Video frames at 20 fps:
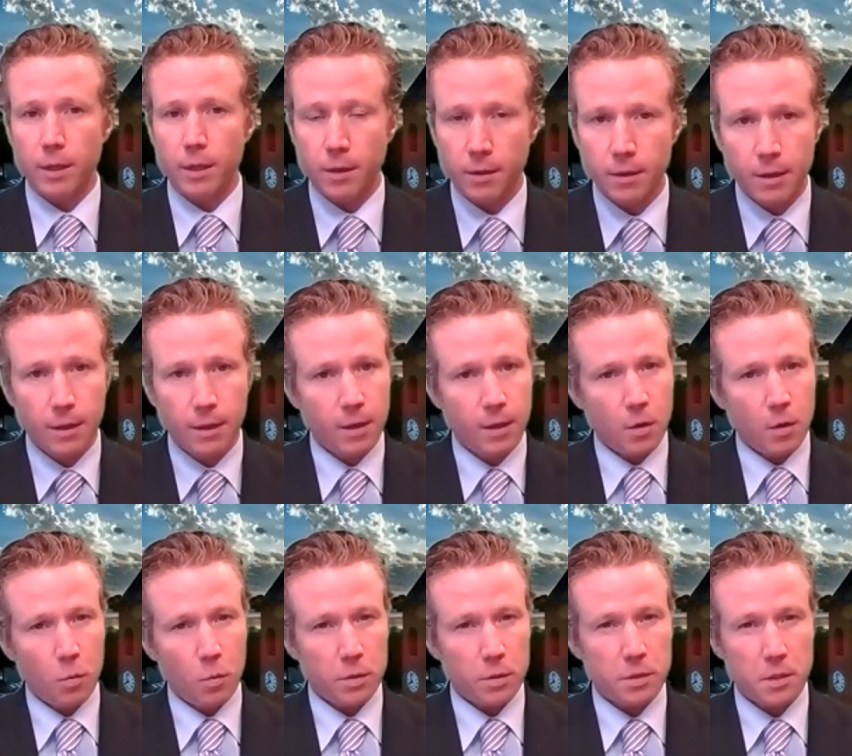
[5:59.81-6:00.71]
So we
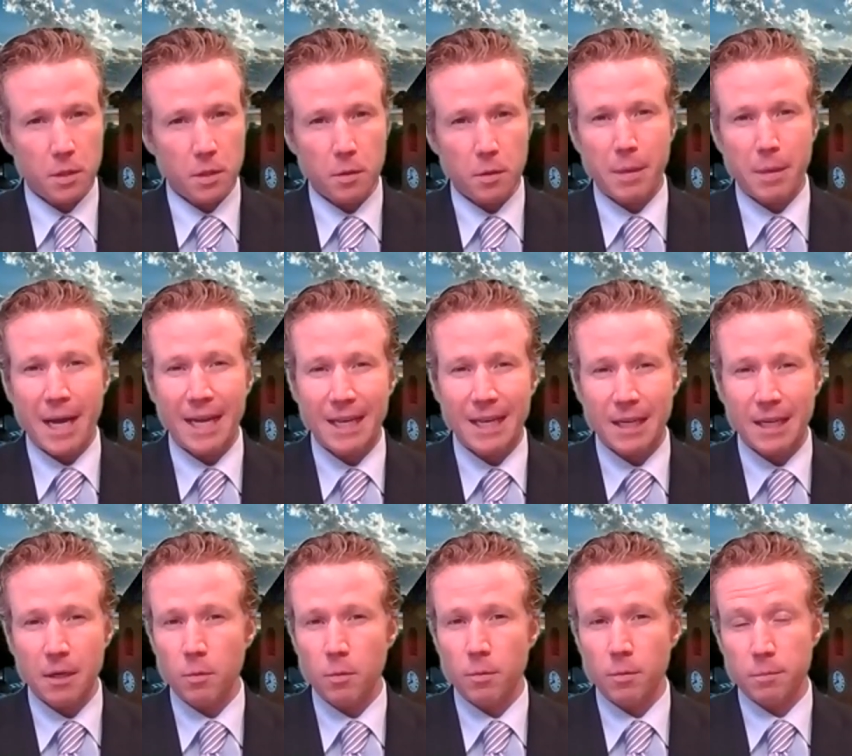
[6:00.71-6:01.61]
are we're
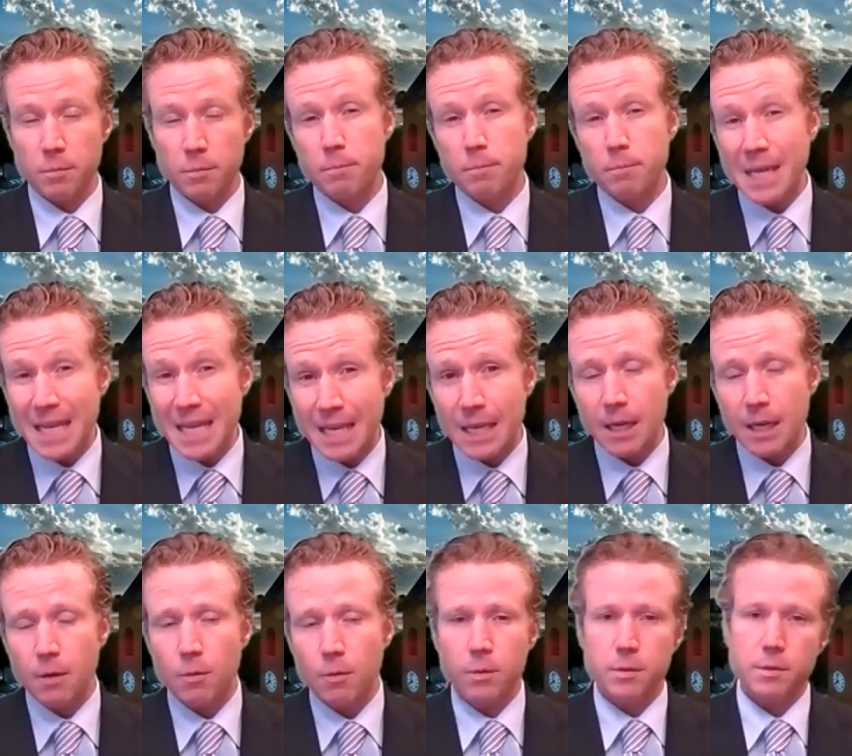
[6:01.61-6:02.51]
still piking,
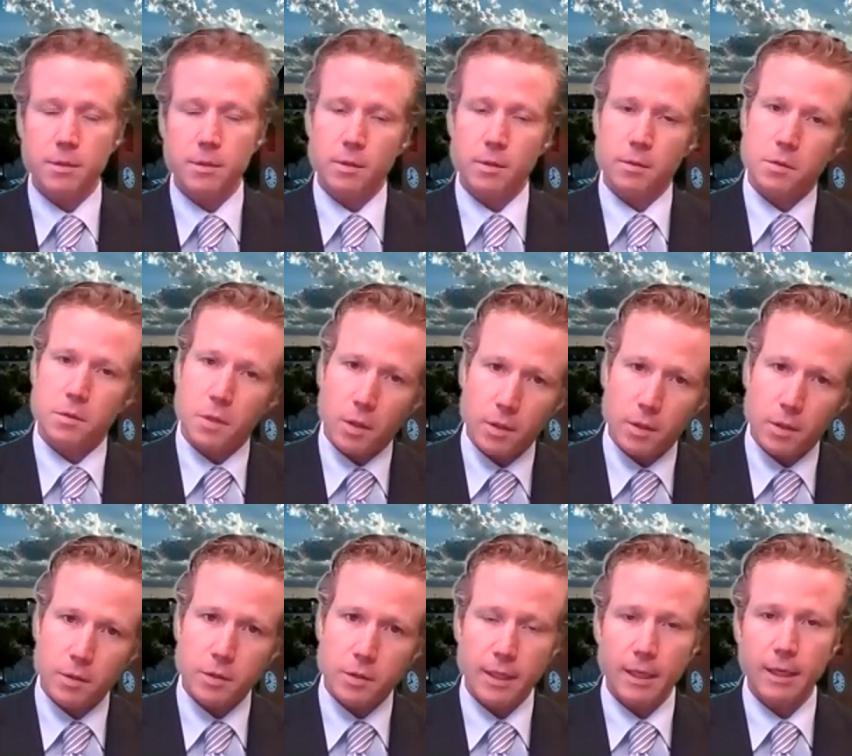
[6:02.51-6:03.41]
peaking, we're still